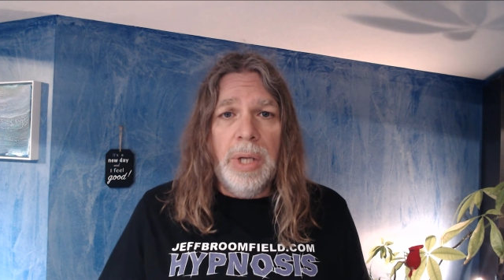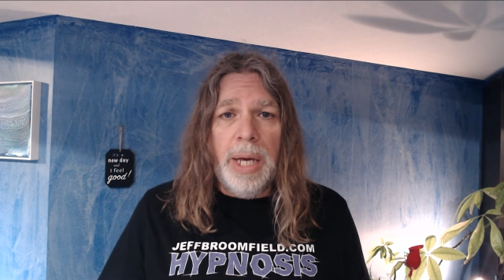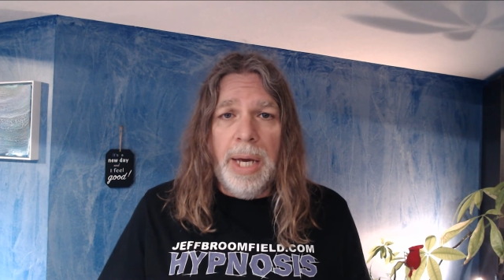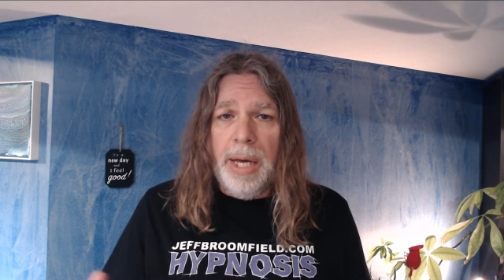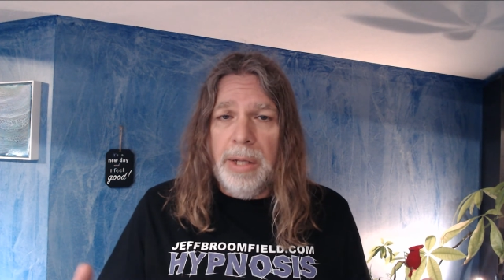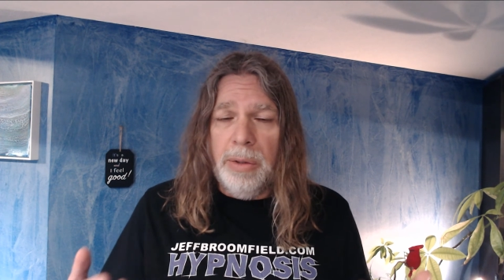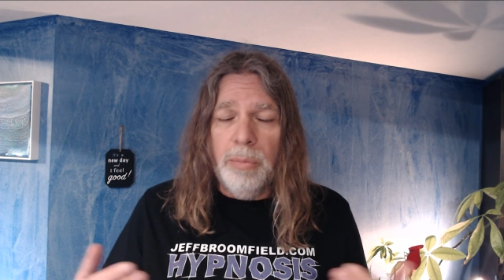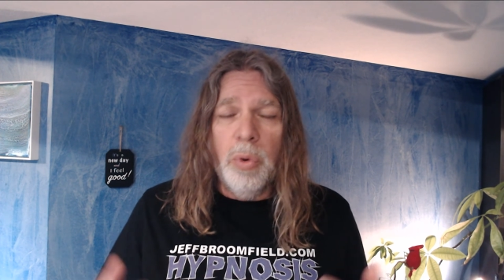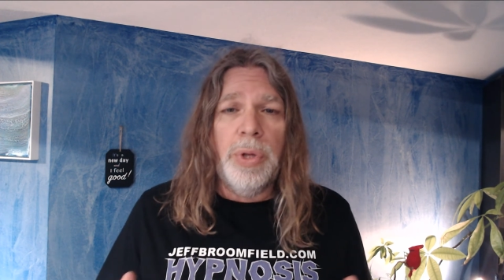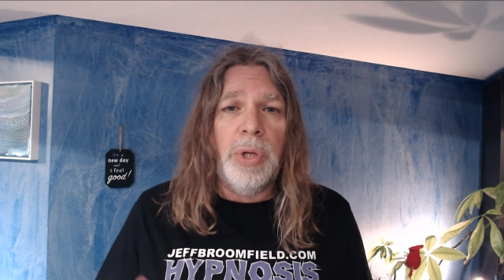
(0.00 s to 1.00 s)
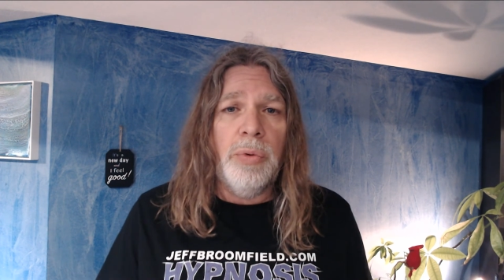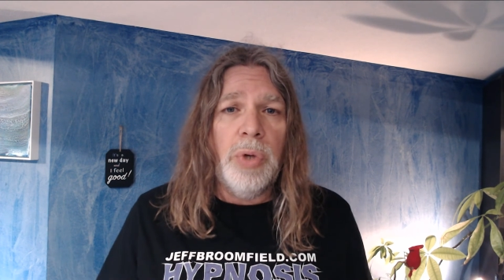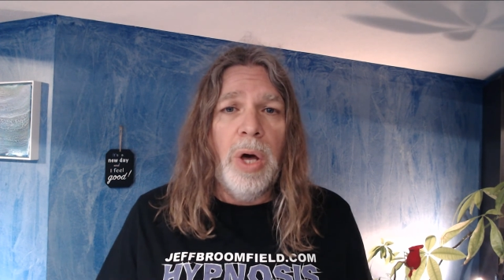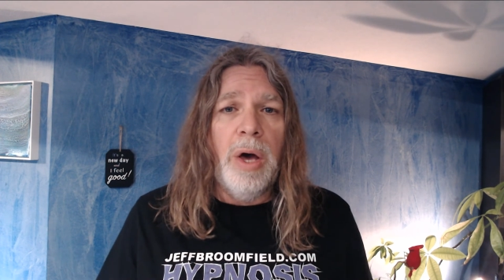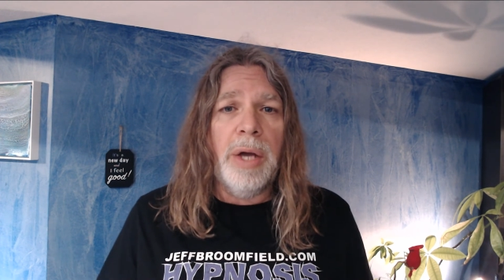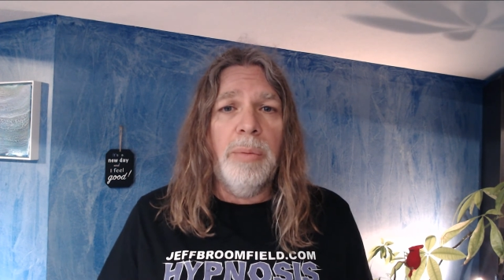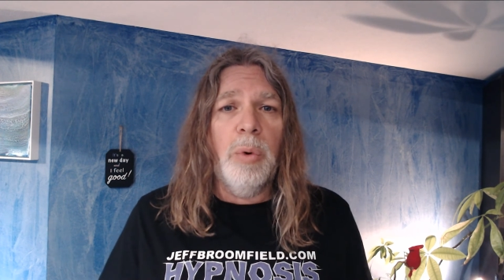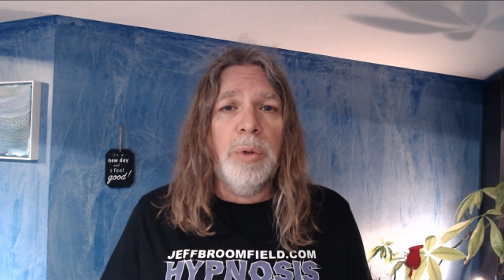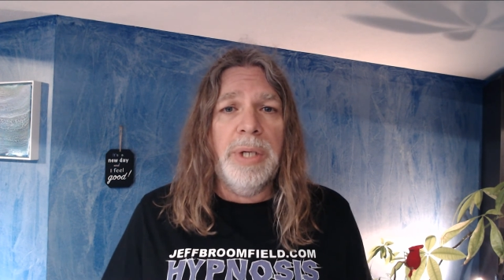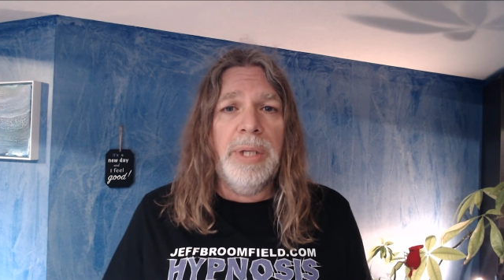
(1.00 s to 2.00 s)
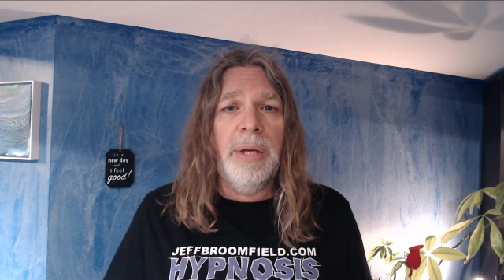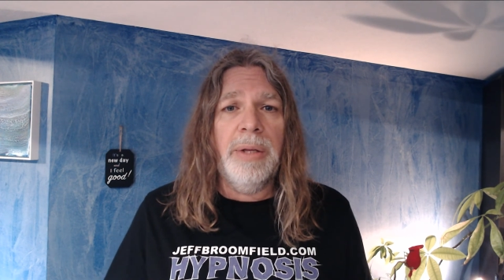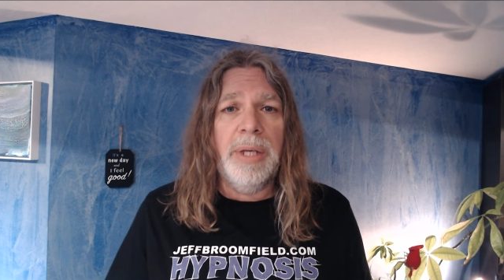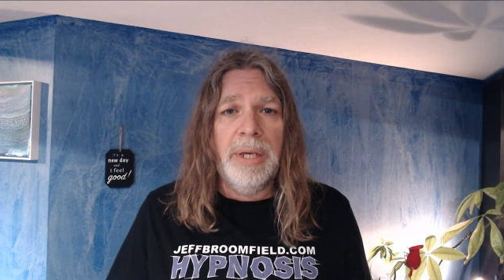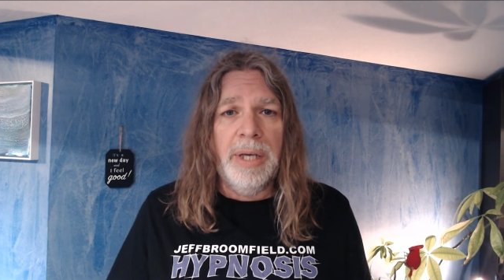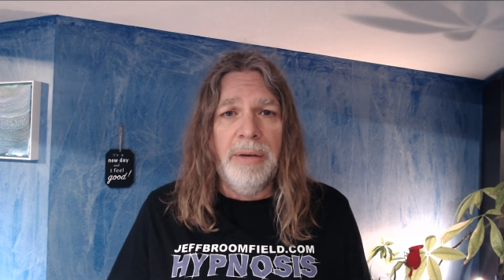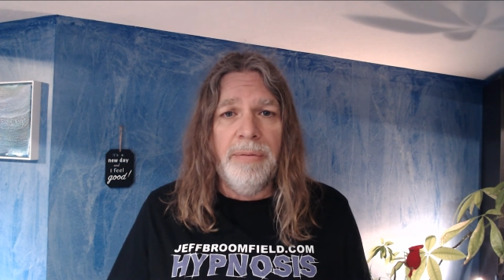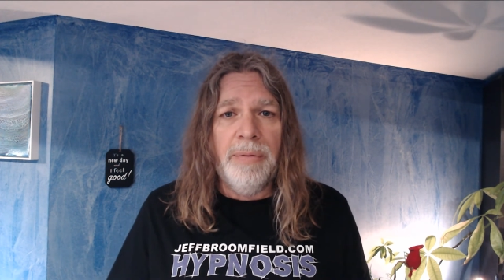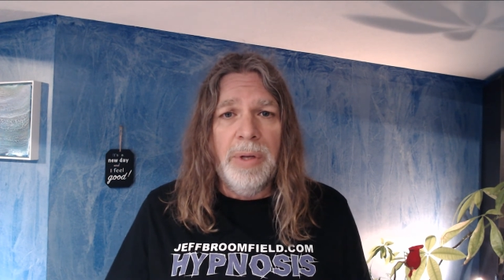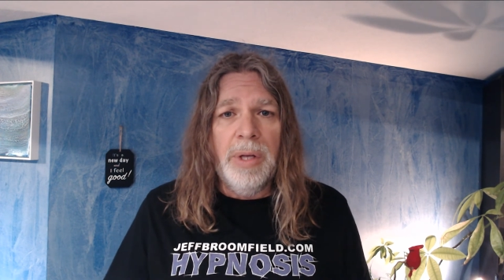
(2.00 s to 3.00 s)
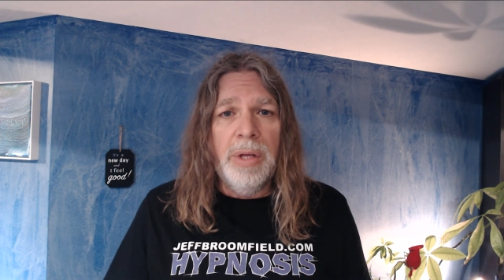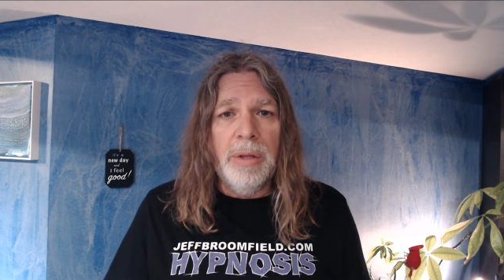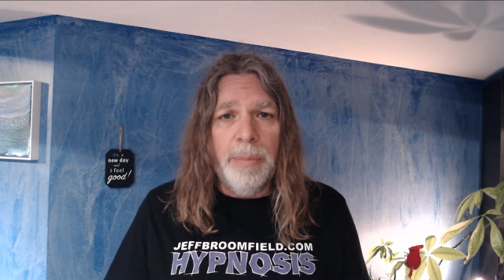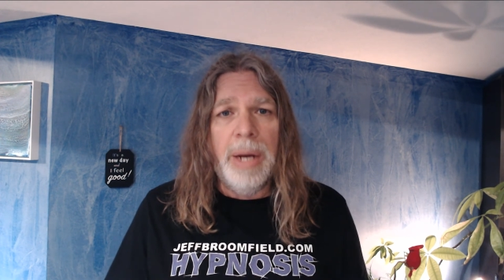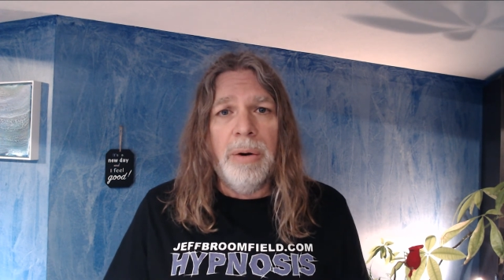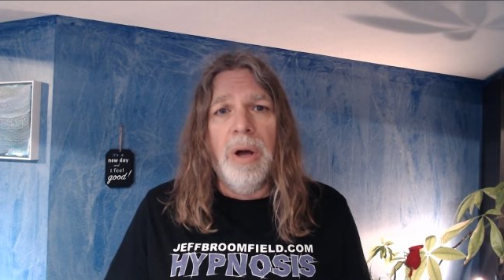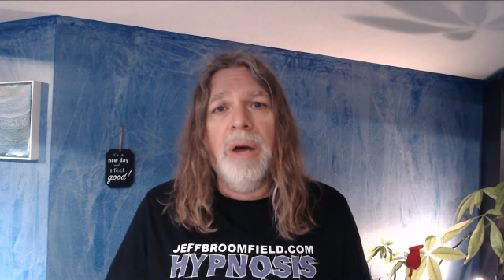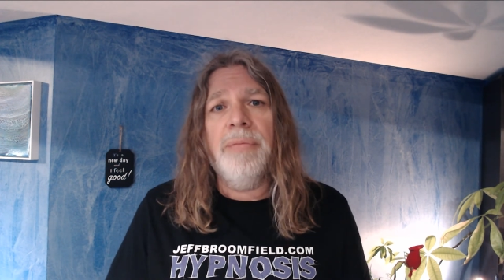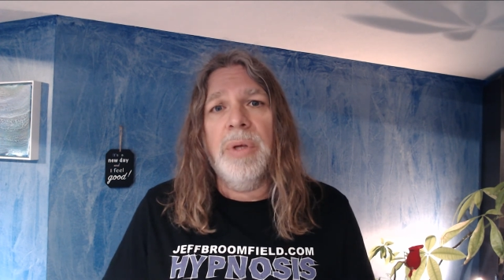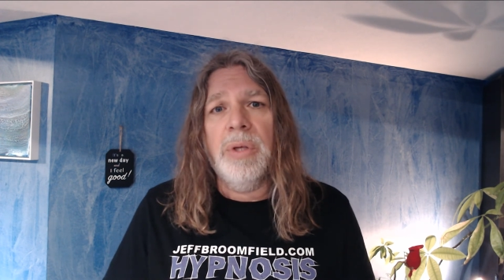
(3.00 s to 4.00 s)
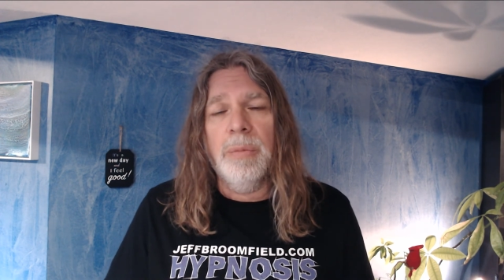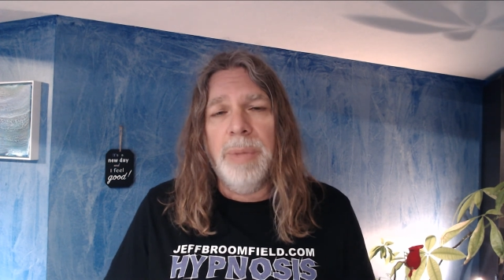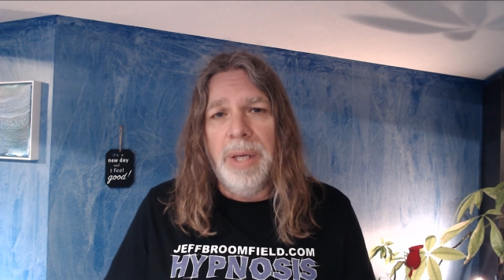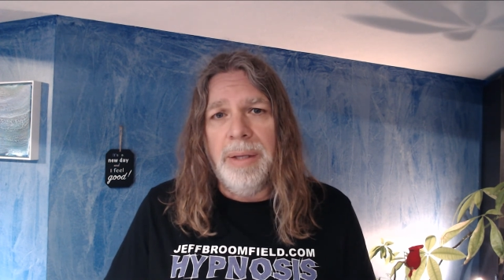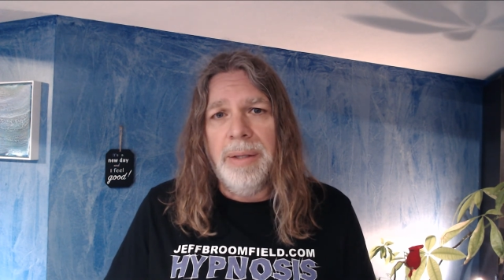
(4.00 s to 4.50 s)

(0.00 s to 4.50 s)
And the more that you talk and the more detail that you give, the better off that you'll be.